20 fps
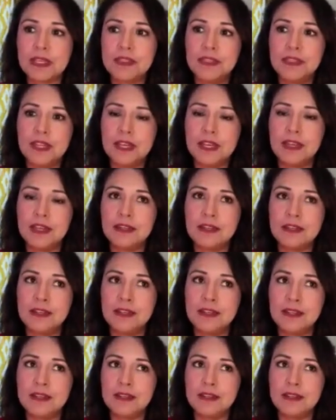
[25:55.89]

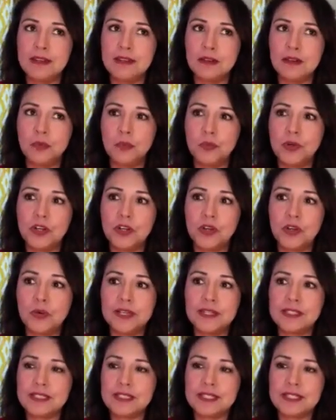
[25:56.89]
then we're
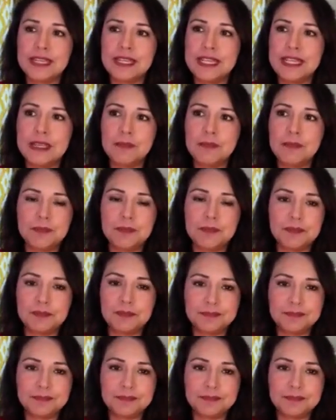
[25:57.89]
going to keep